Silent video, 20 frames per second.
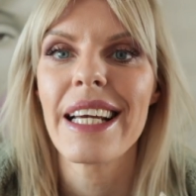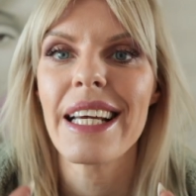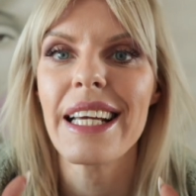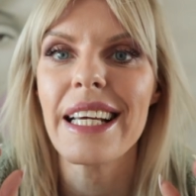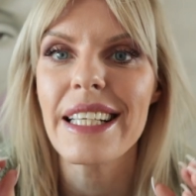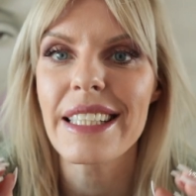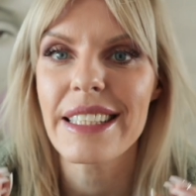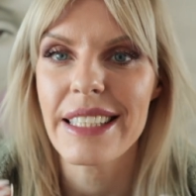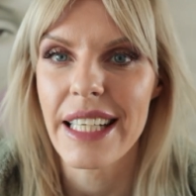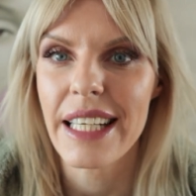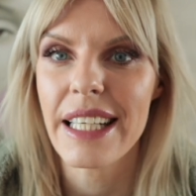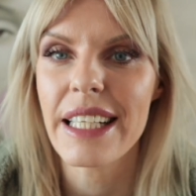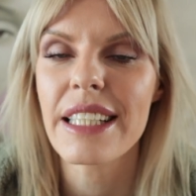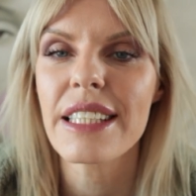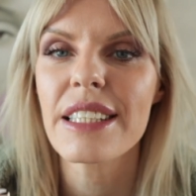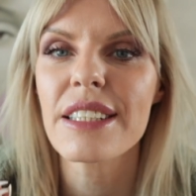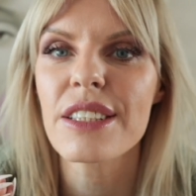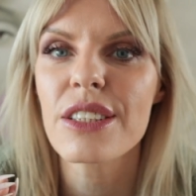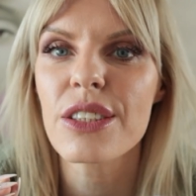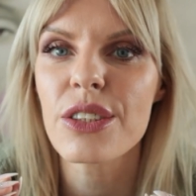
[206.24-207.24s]
It
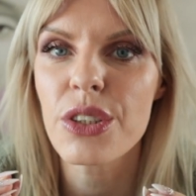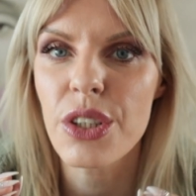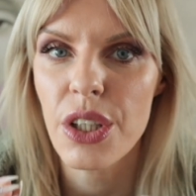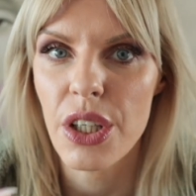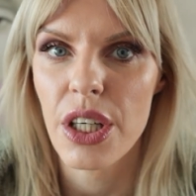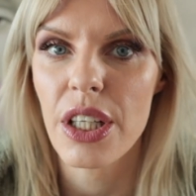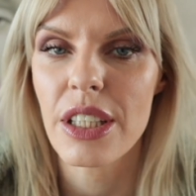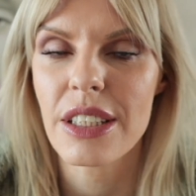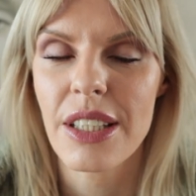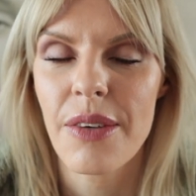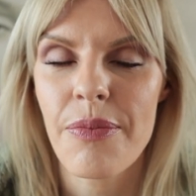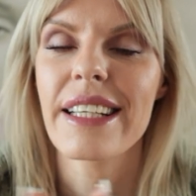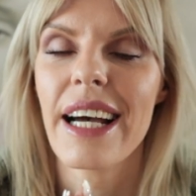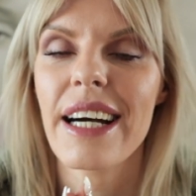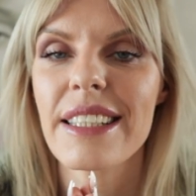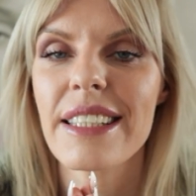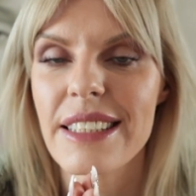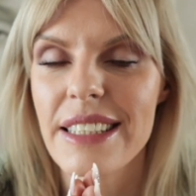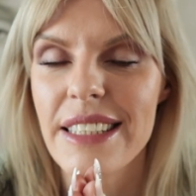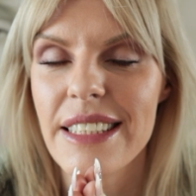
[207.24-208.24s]
is good.
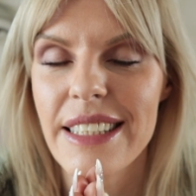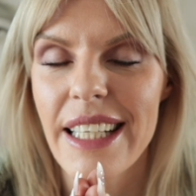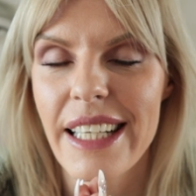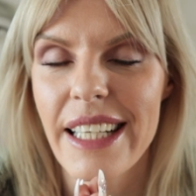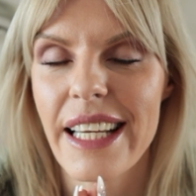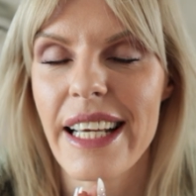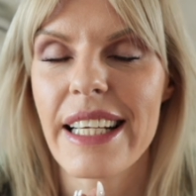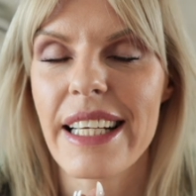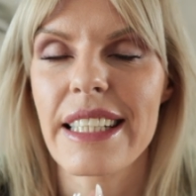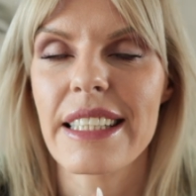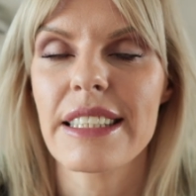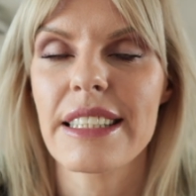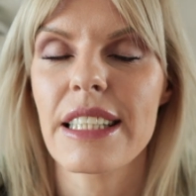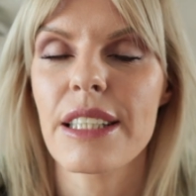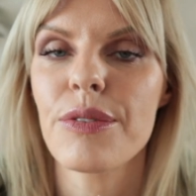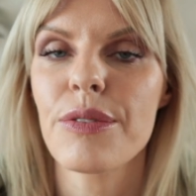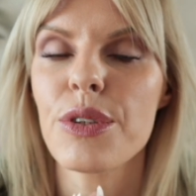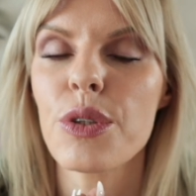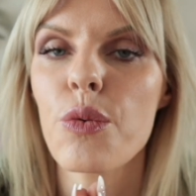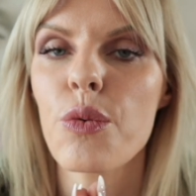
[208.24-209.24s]
As I said, ladies,
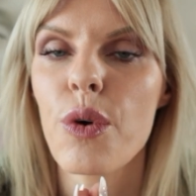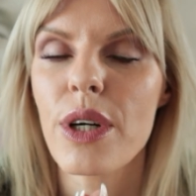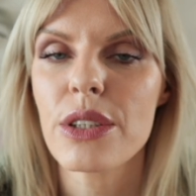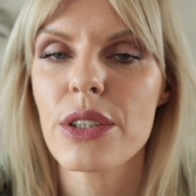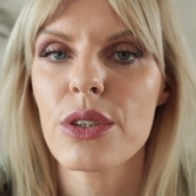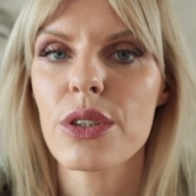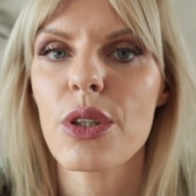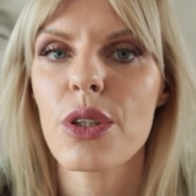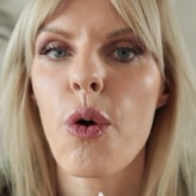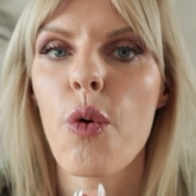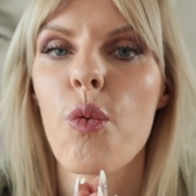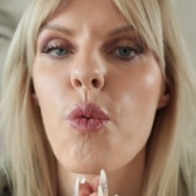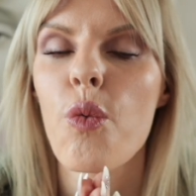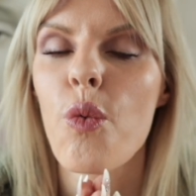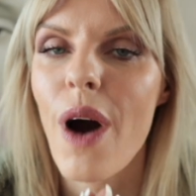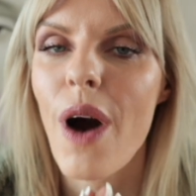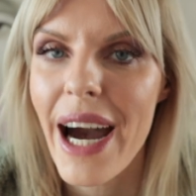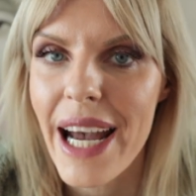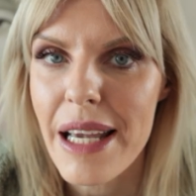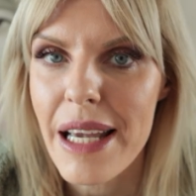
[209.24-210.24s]
if you want to know
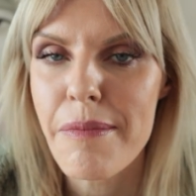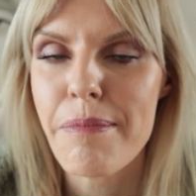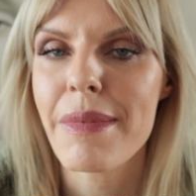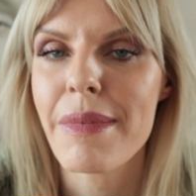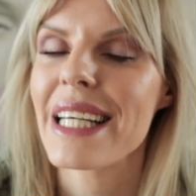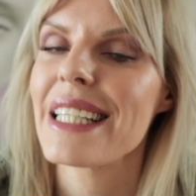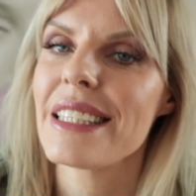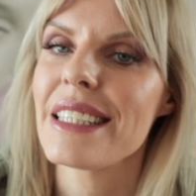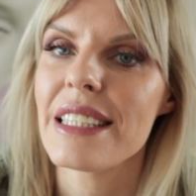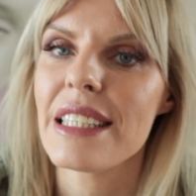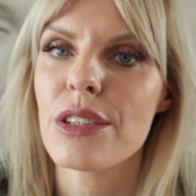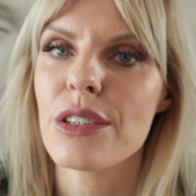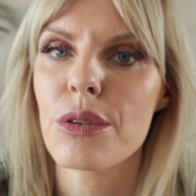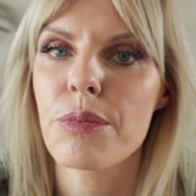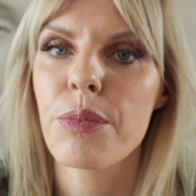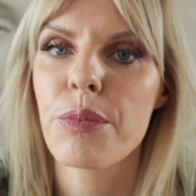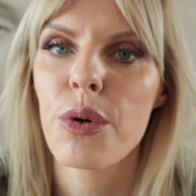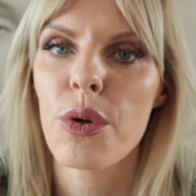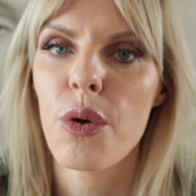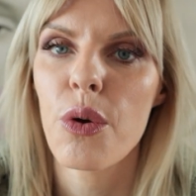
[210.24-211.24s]
why men need to
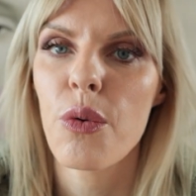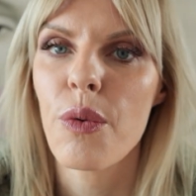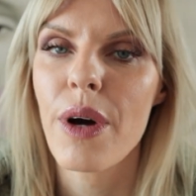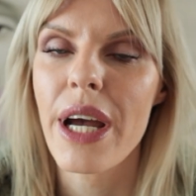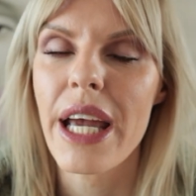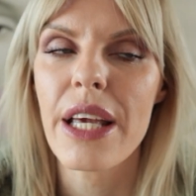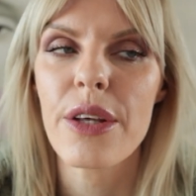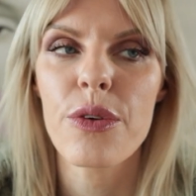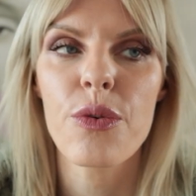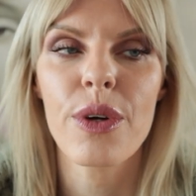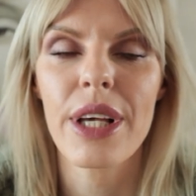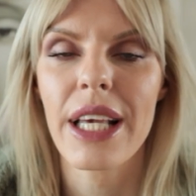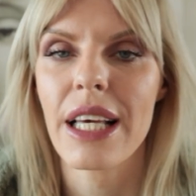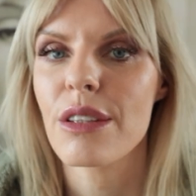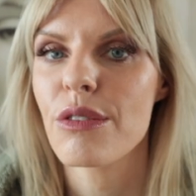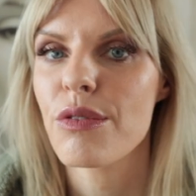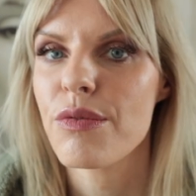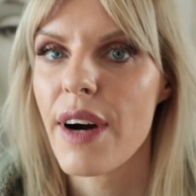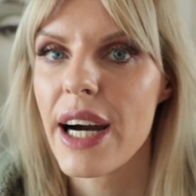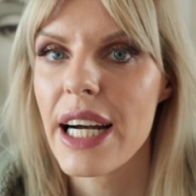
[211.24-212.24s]
pull away, you can
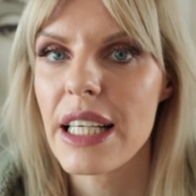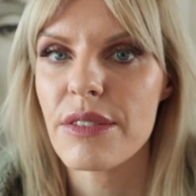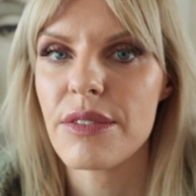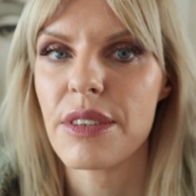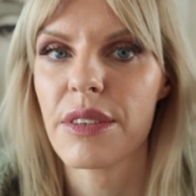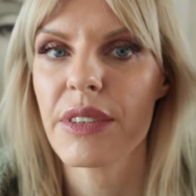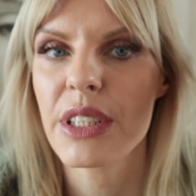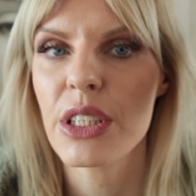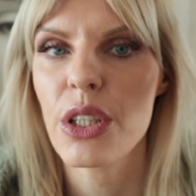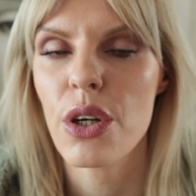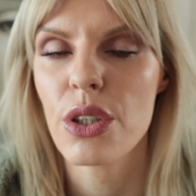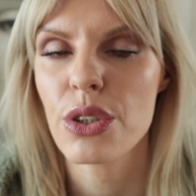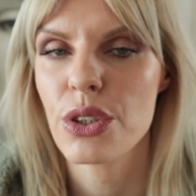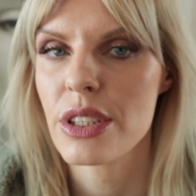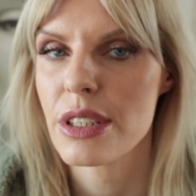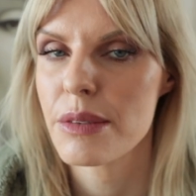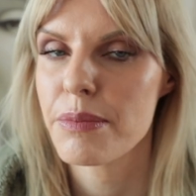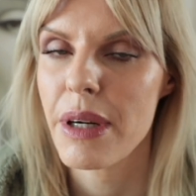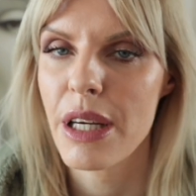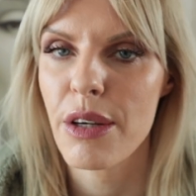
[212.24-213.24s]
find the video
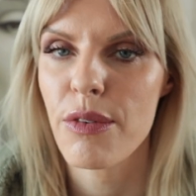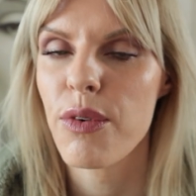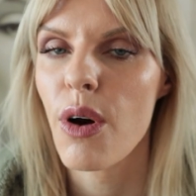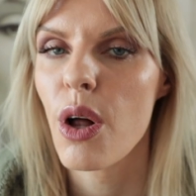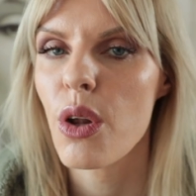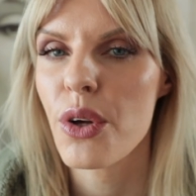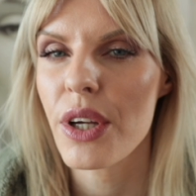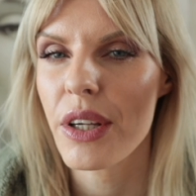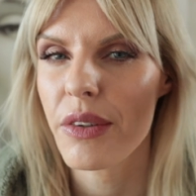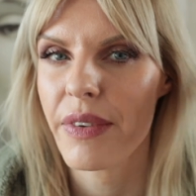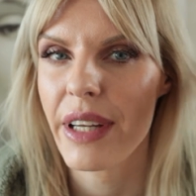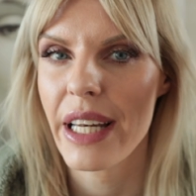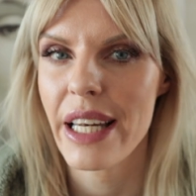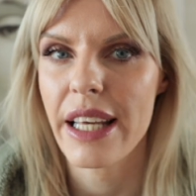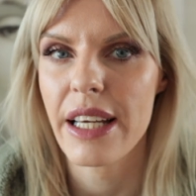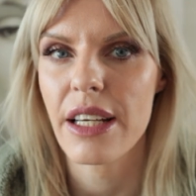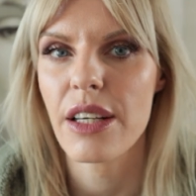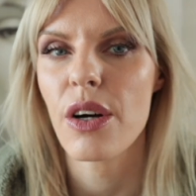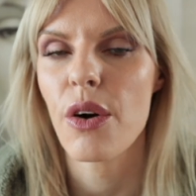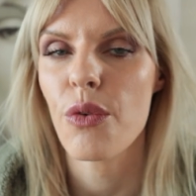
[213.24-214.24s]
just by following the
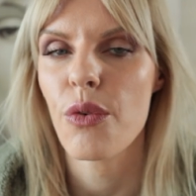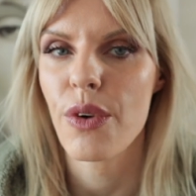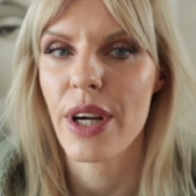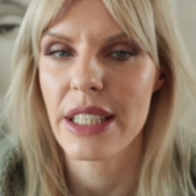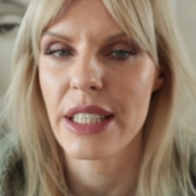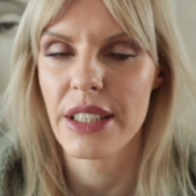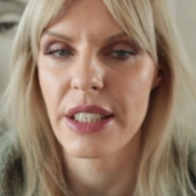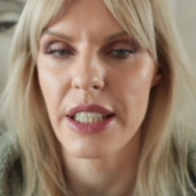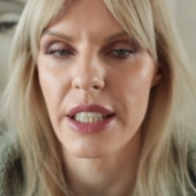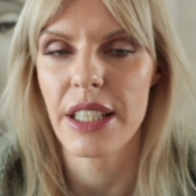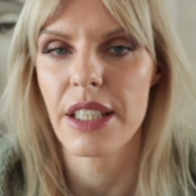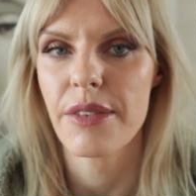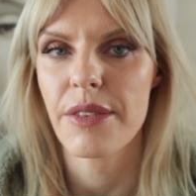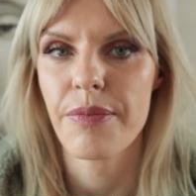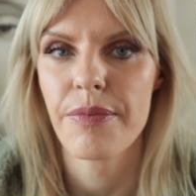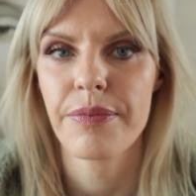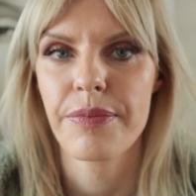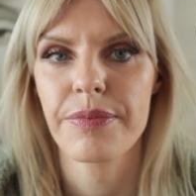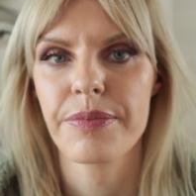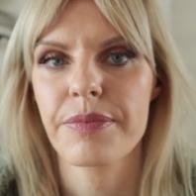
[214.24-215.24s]
link right here.
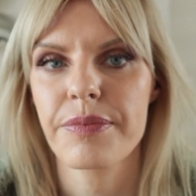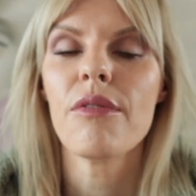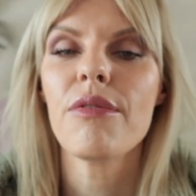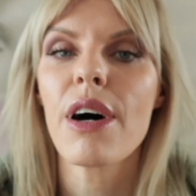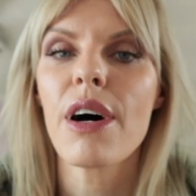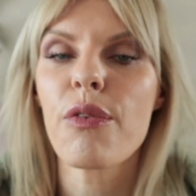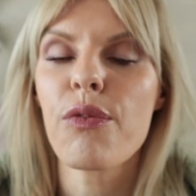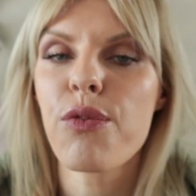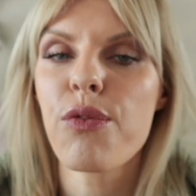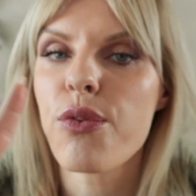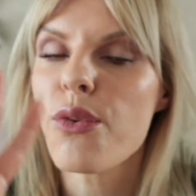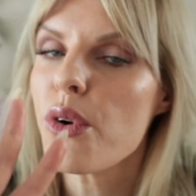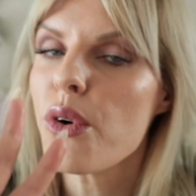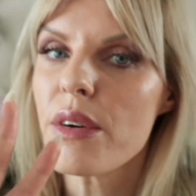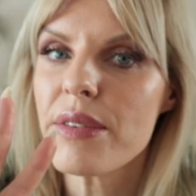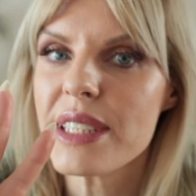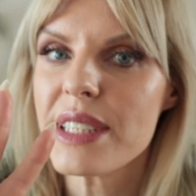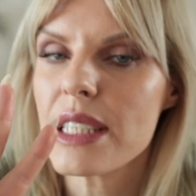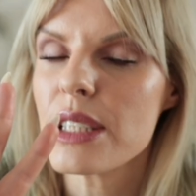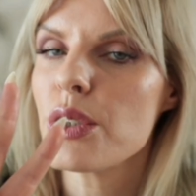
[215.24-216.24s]
The fourth
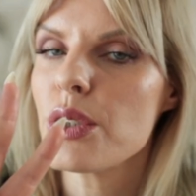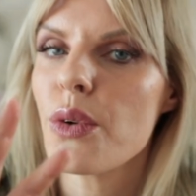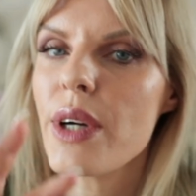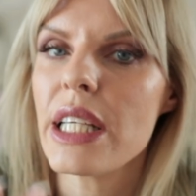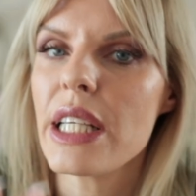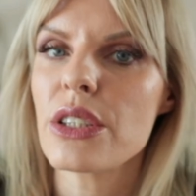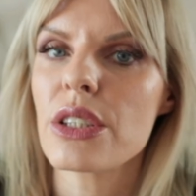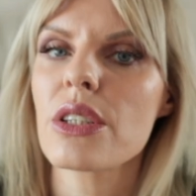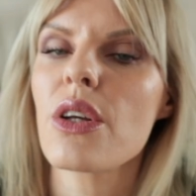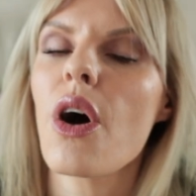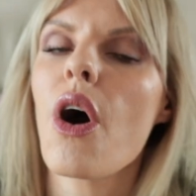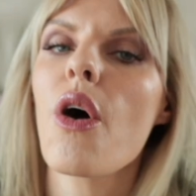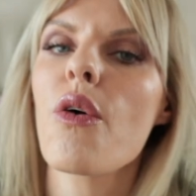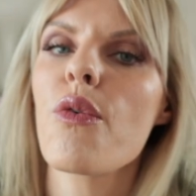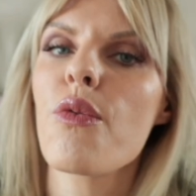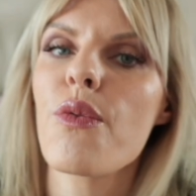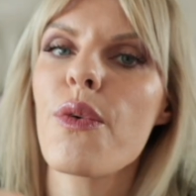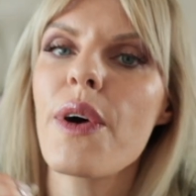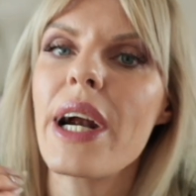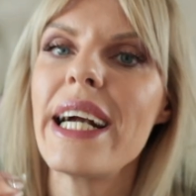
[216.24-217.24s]
situation
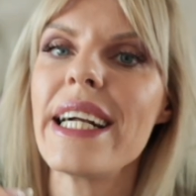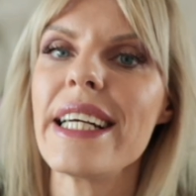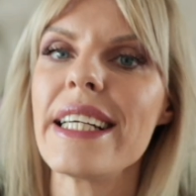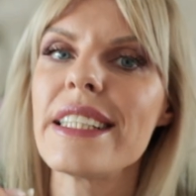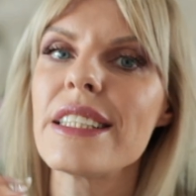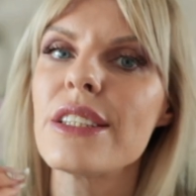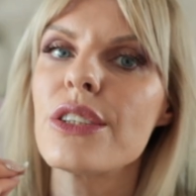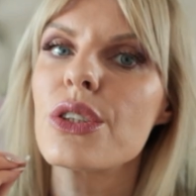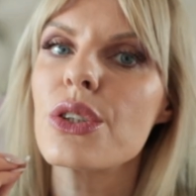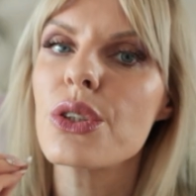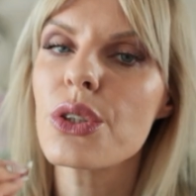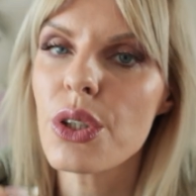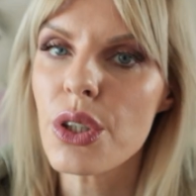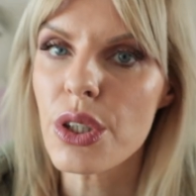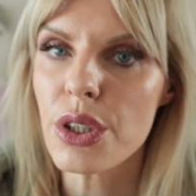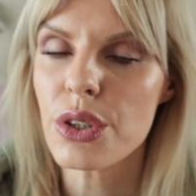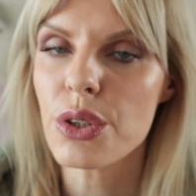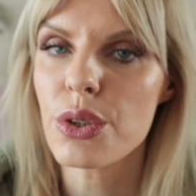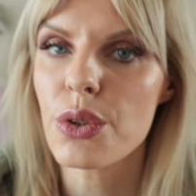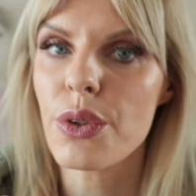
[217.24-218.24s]
of where it's
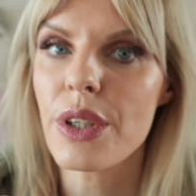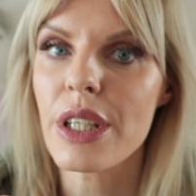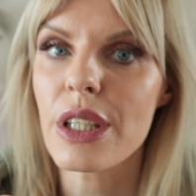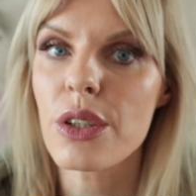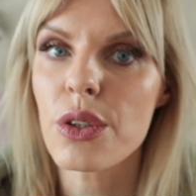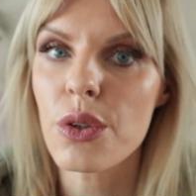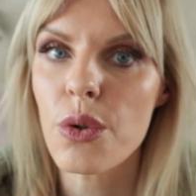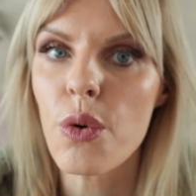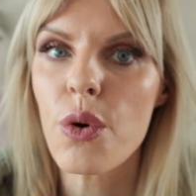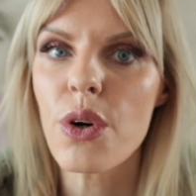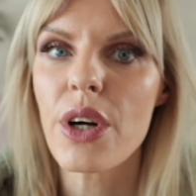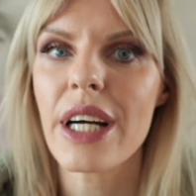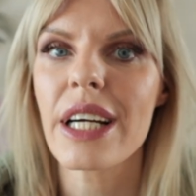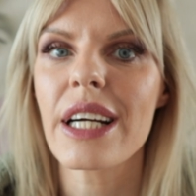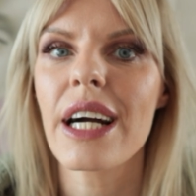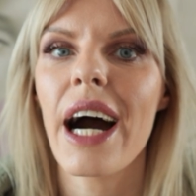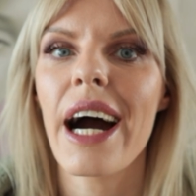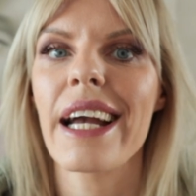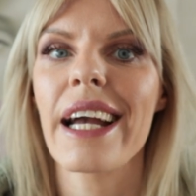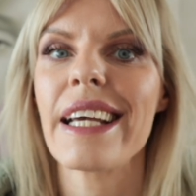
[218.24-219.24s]
good to ignore a
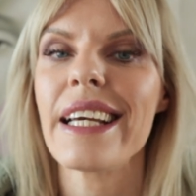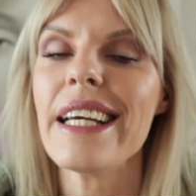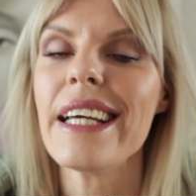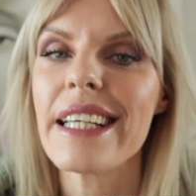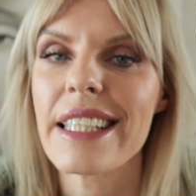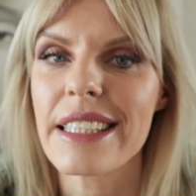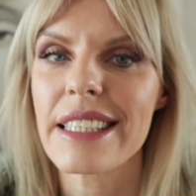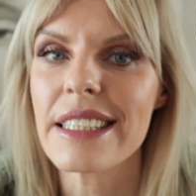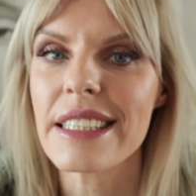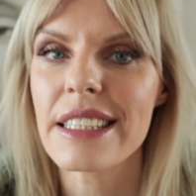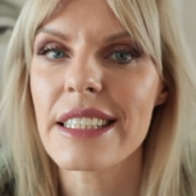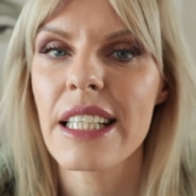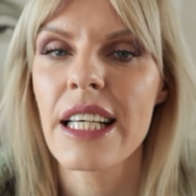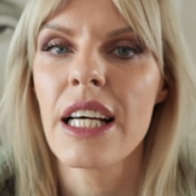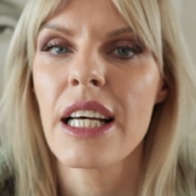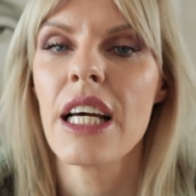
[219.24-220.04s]
guy is